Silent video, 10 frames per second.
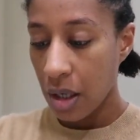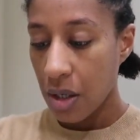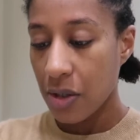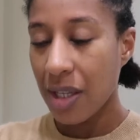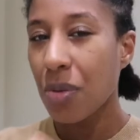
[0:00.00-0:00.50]

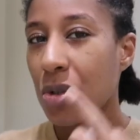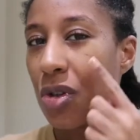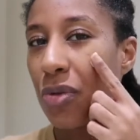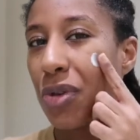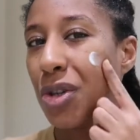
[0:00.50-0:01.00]
So that was
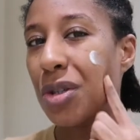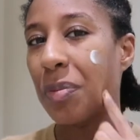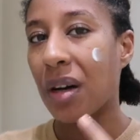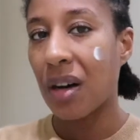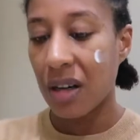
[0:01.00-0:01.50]
the first
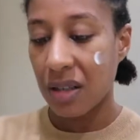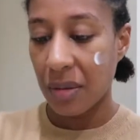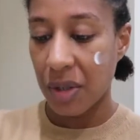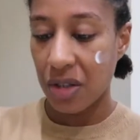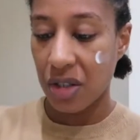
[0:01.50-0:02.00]
part. I mean,